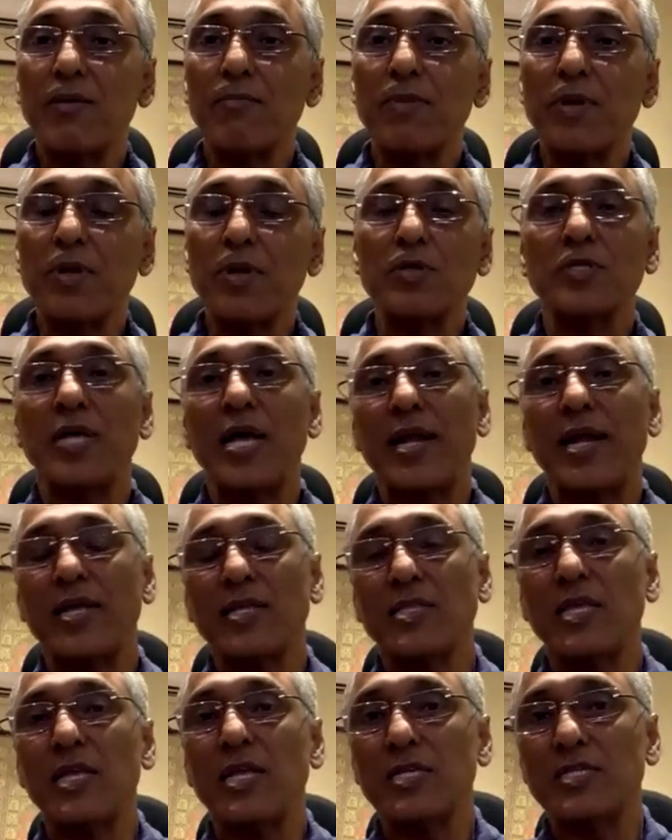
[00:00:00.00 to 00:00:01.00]
Because that, I
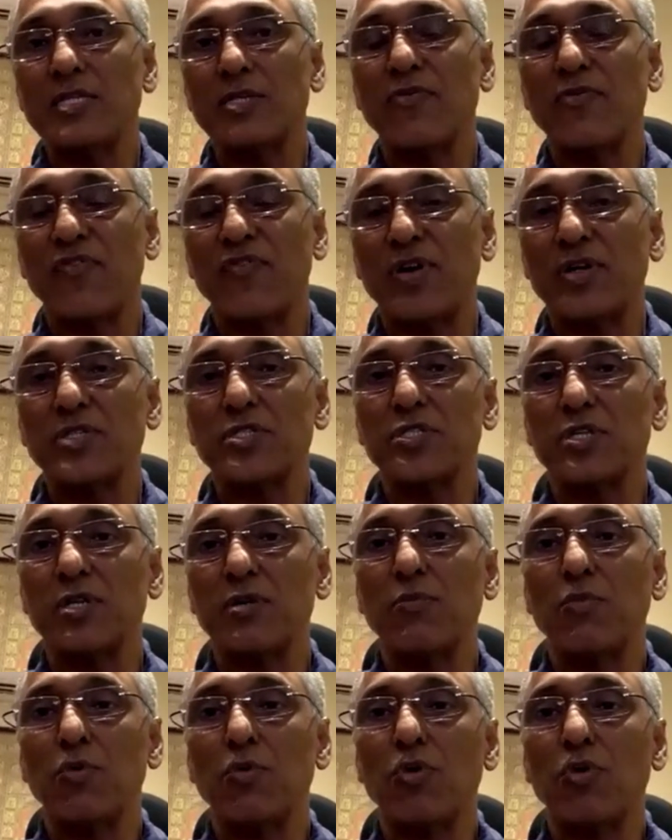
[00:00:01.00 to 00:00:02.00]
think, is a
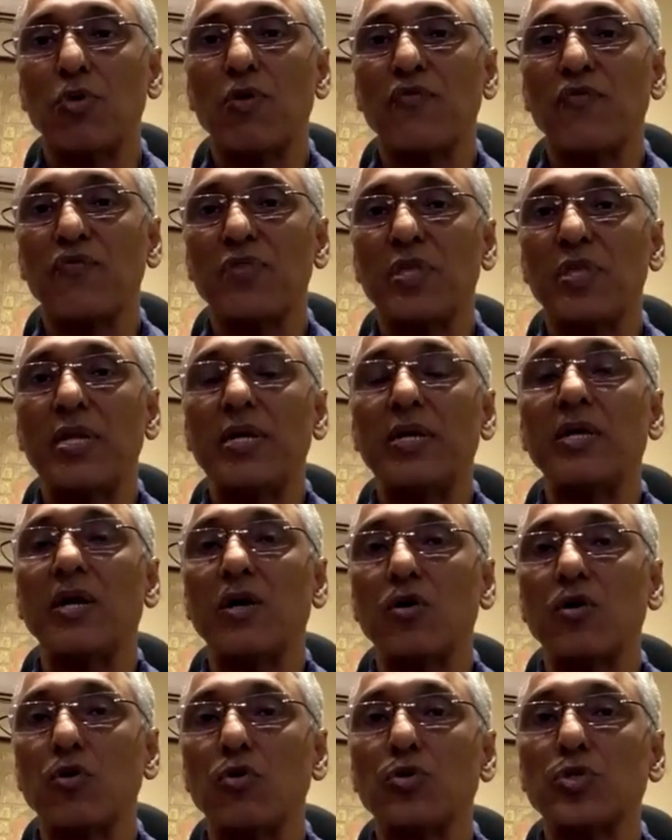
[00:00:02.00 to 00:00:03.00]
function more of the India
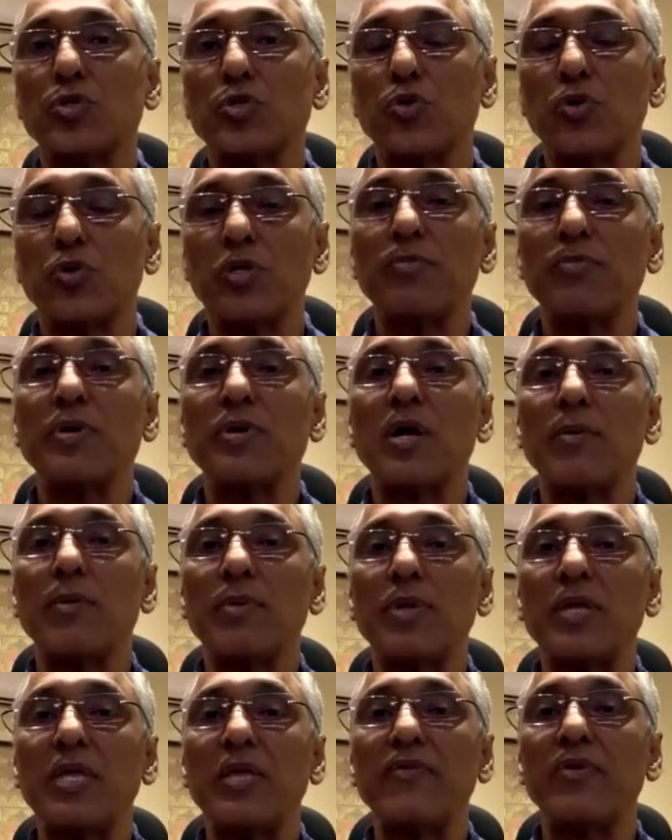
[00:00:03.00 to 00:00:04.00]
growth story
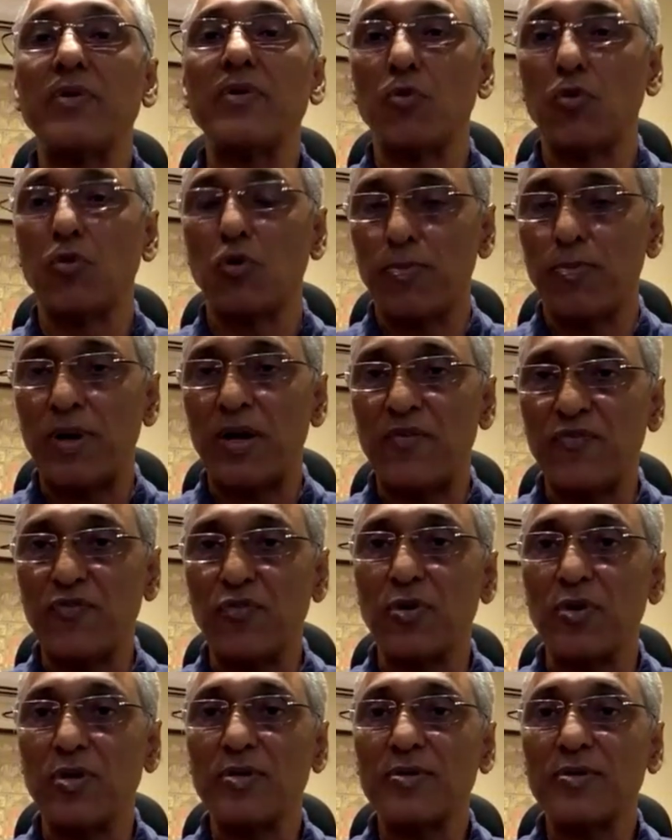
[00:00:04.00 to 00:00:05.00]
becoming even more powerful.